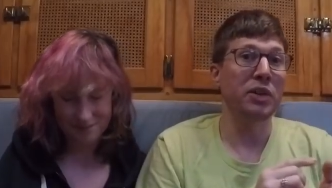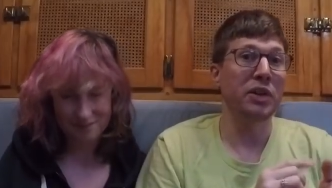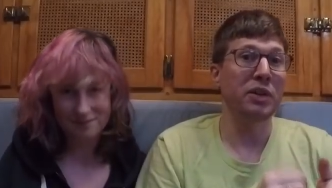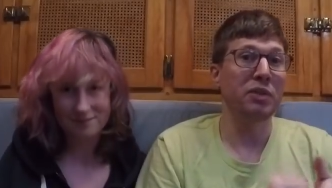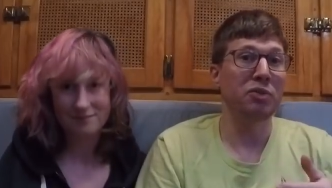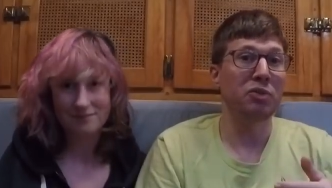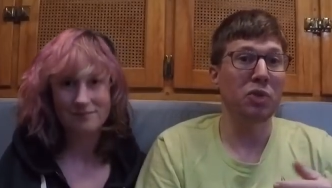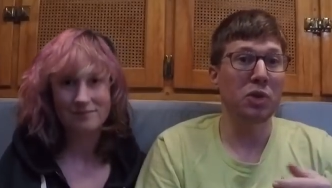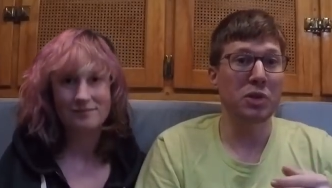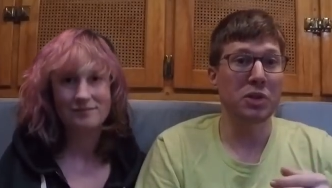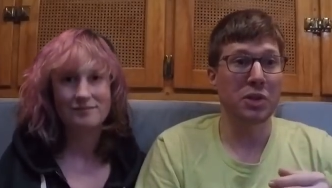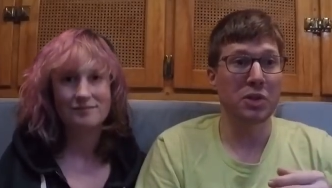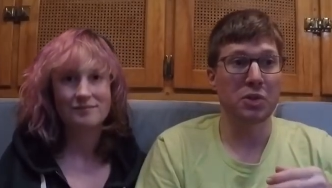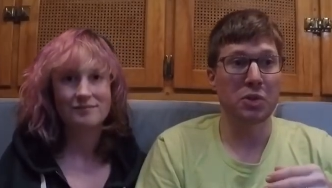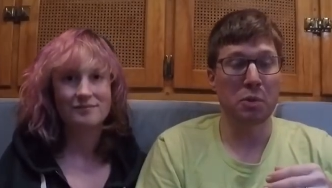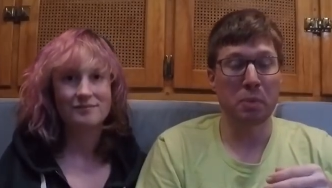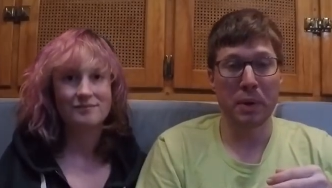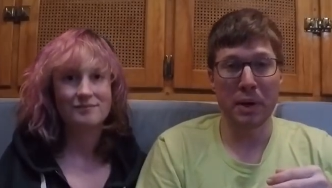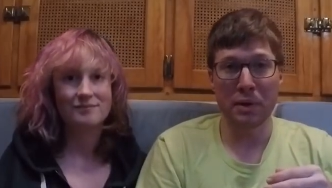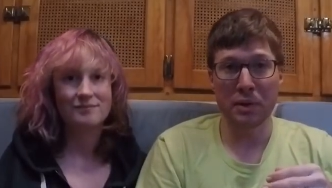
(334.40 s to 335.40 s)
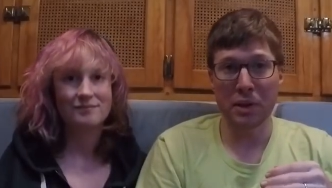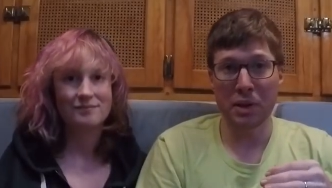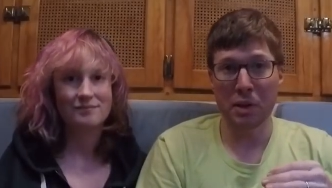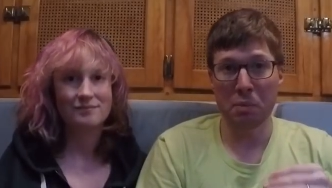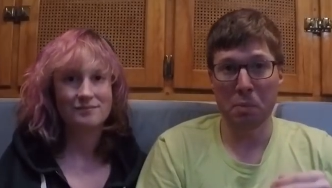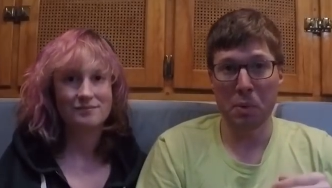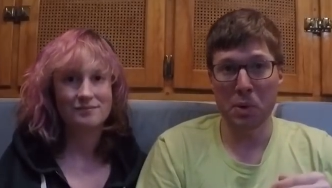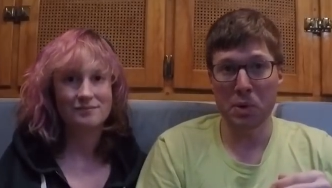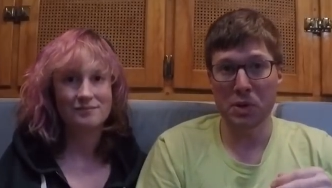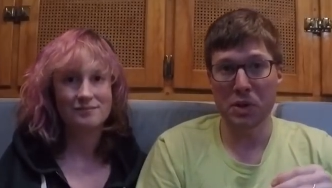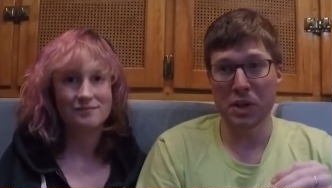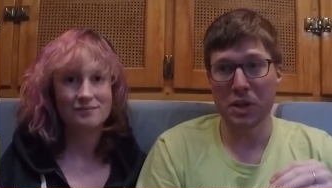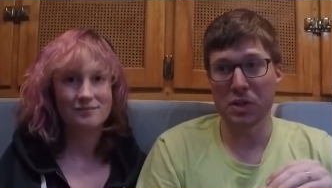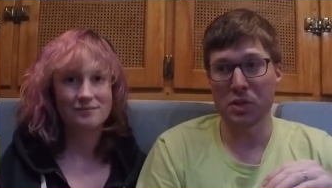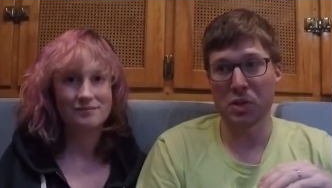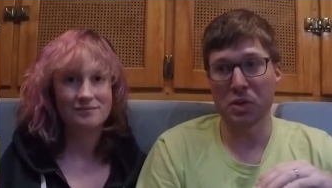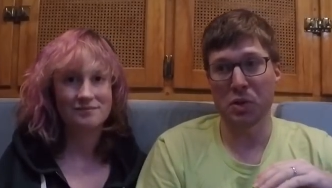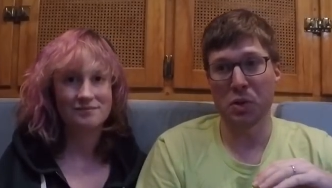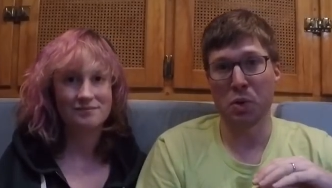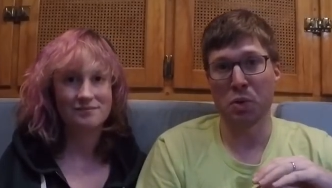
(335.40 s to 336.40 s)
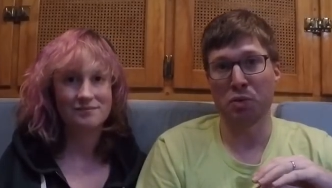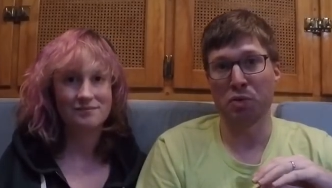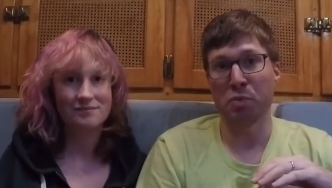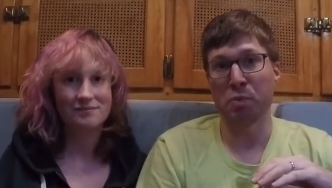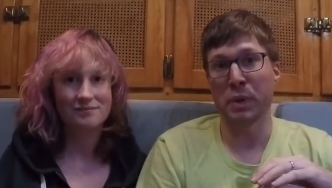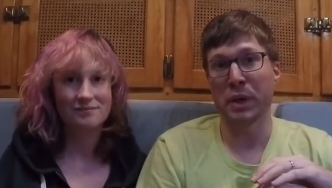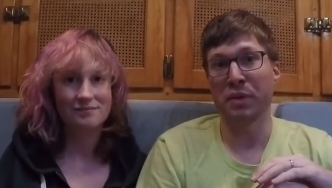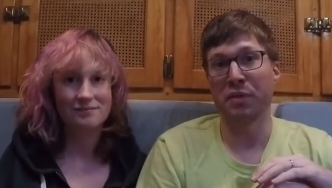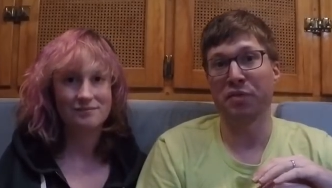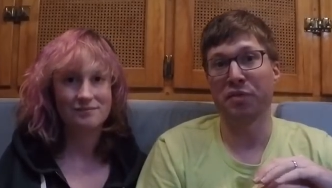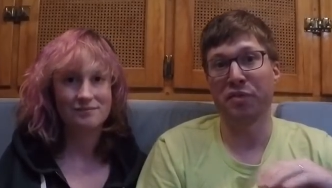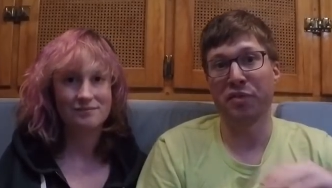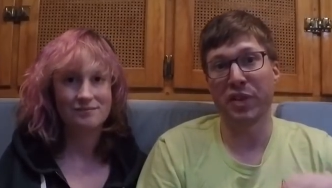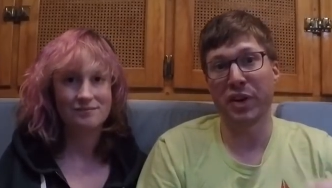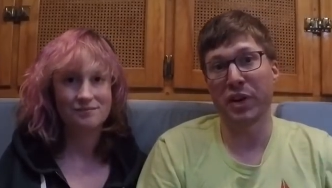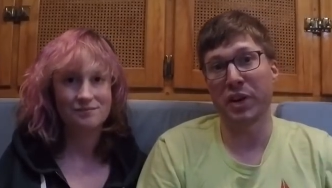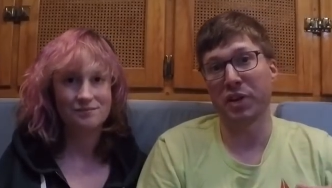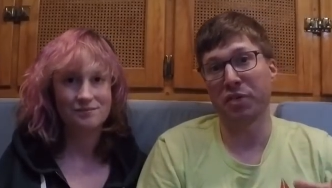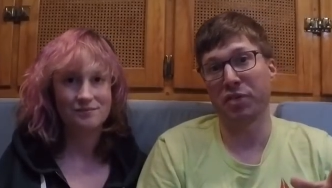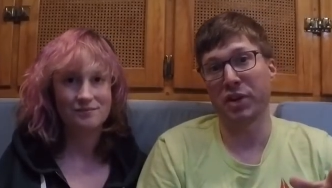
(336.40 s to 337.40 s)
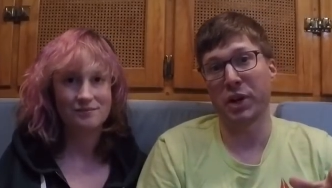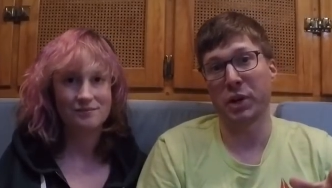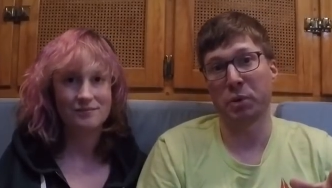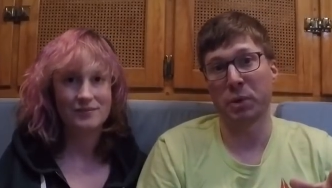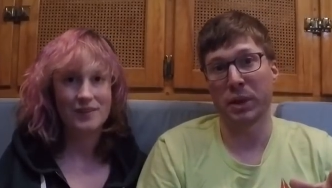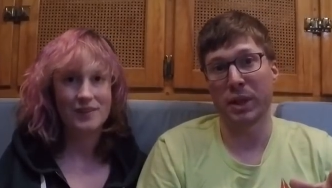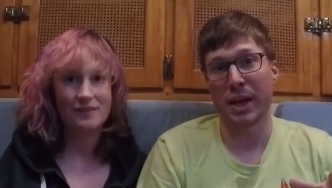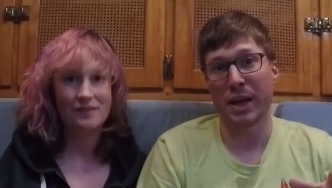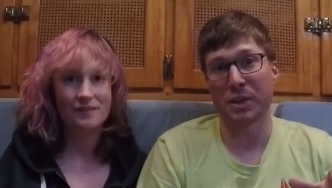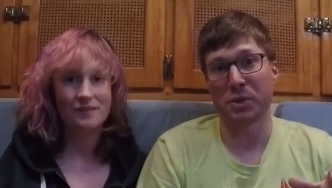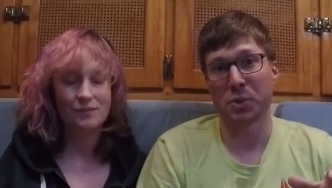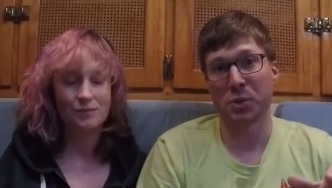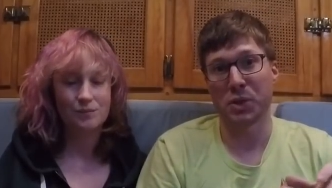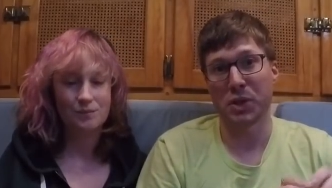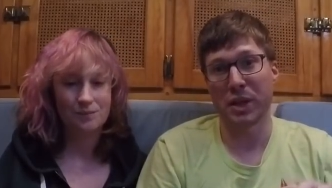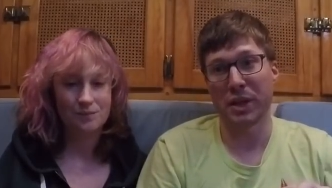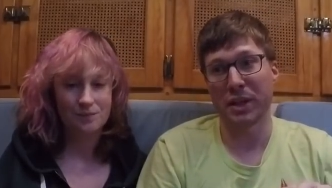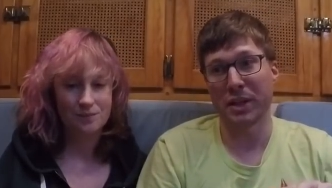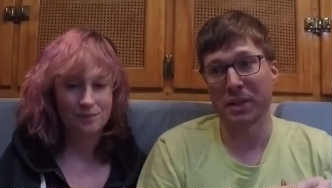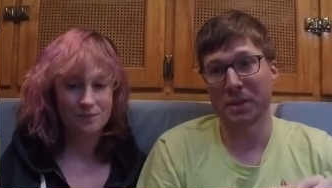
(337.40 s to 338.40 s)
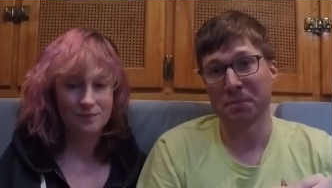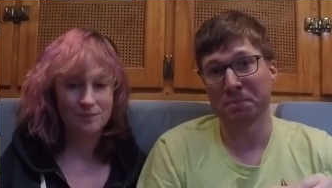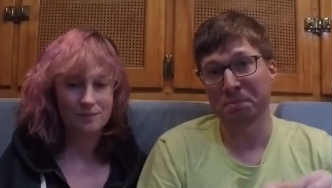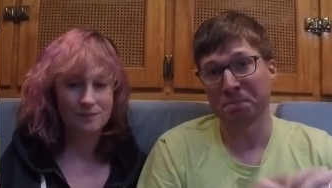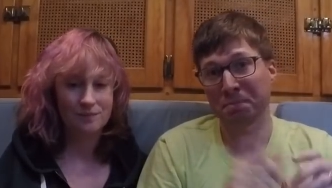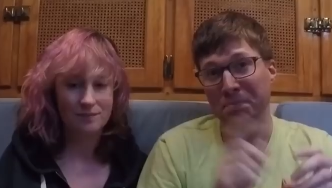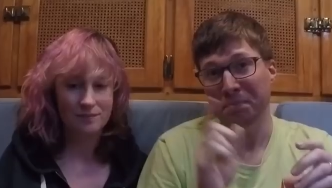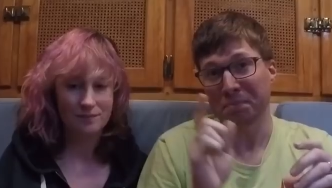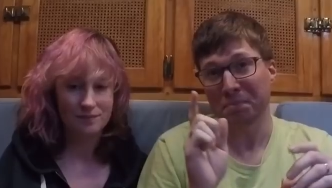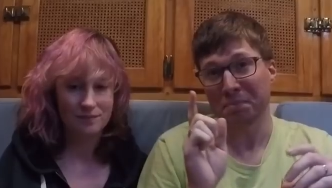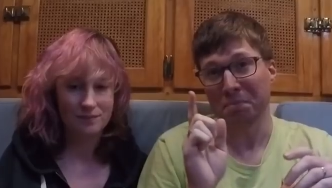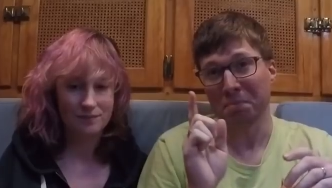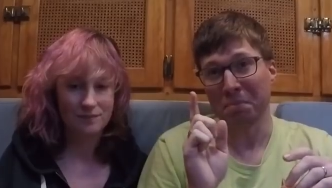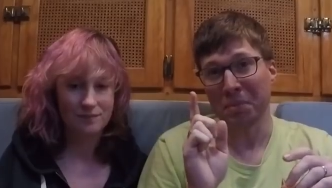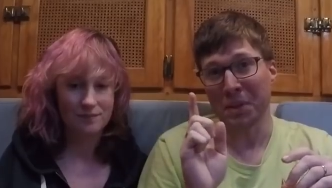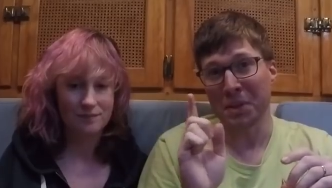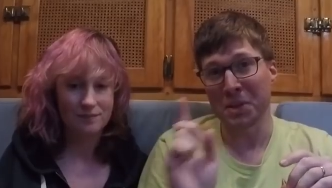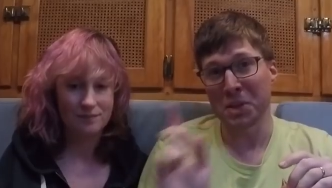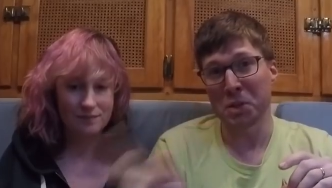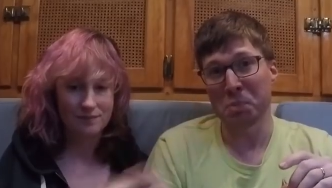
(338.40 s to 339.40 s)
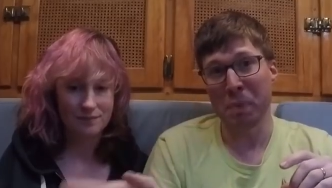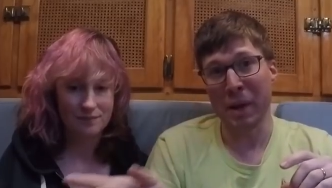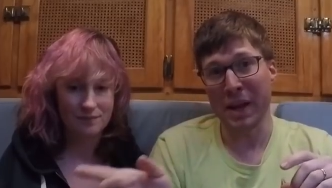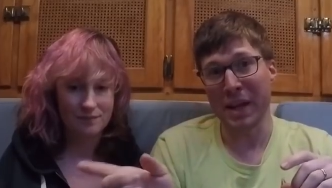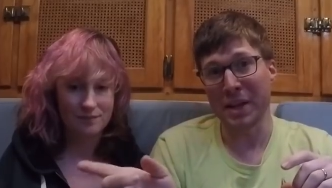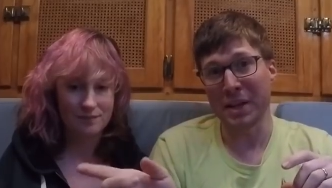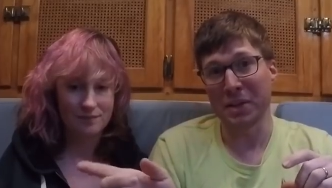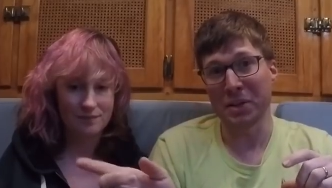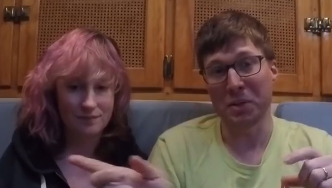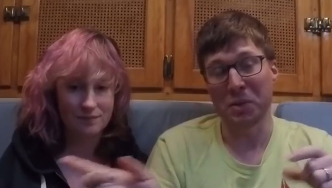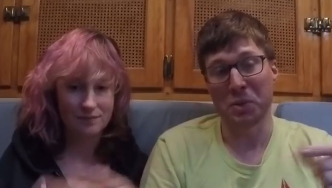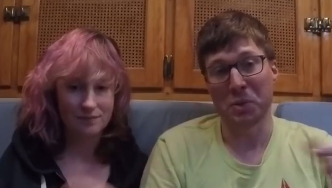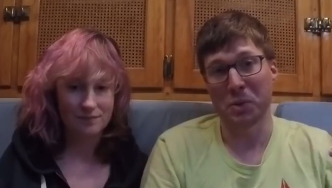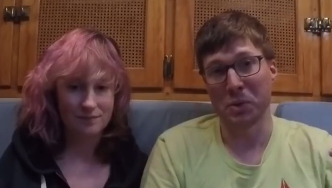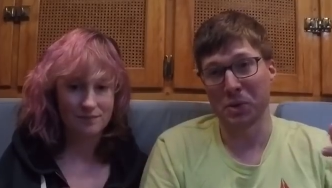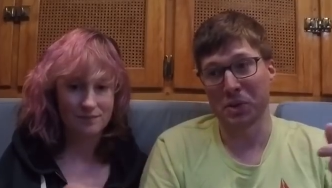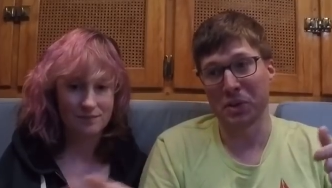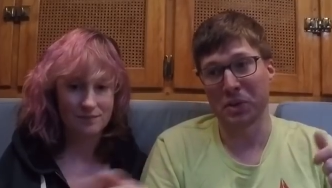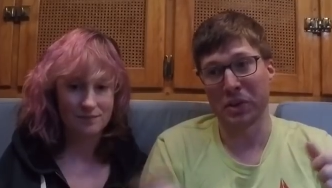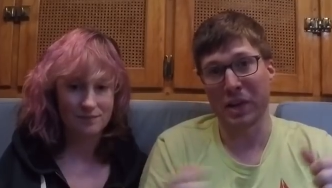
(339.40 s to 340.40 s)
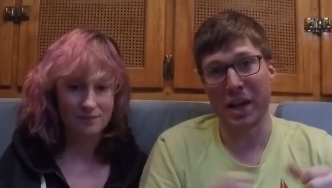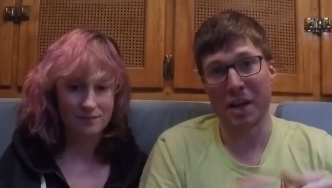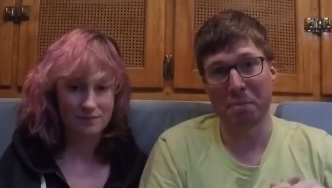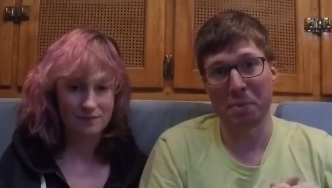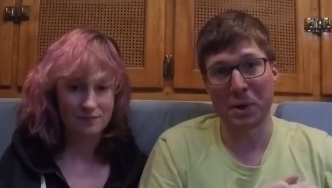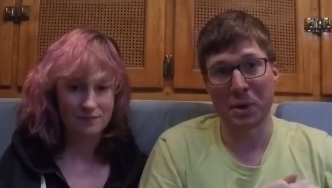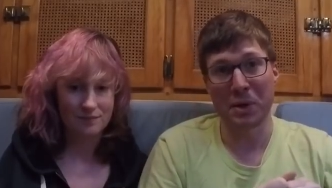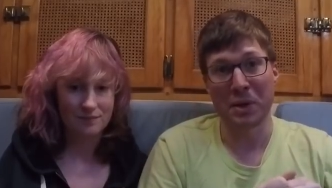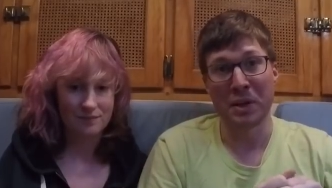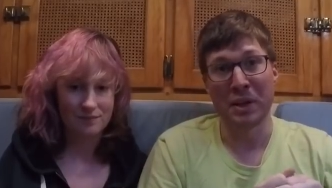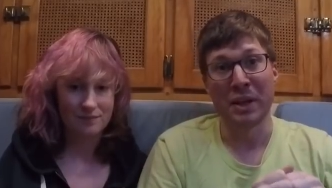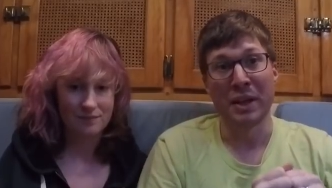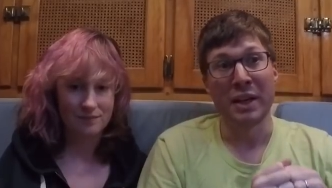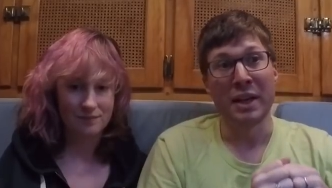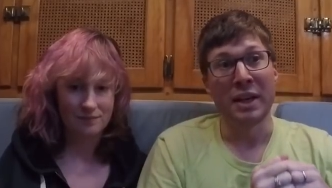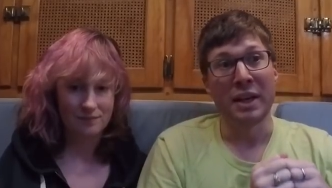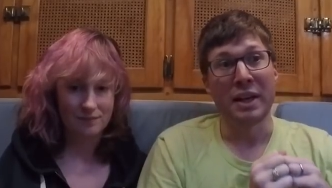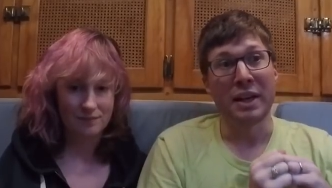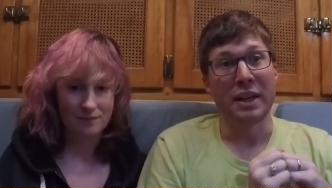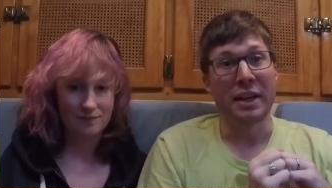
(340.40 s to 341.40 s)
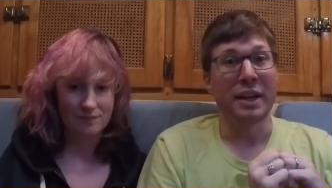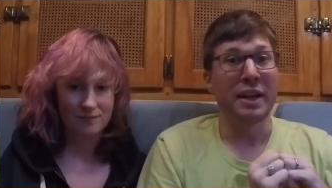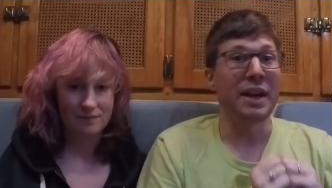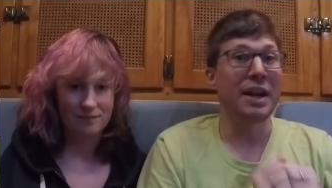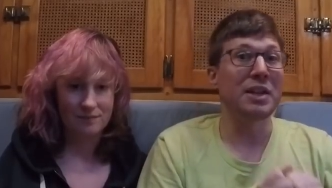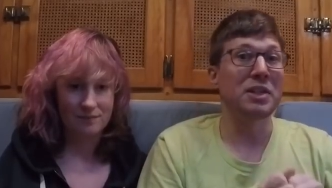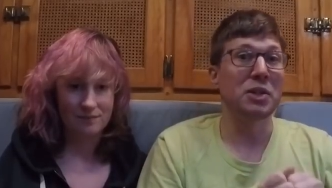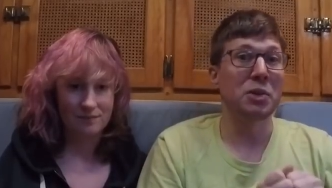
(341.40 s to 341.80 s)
Speaker 1: enforce it. So apparently the Portuguese are known for being very, very relaxed with Schengen. Spain, who is their neighbor, not so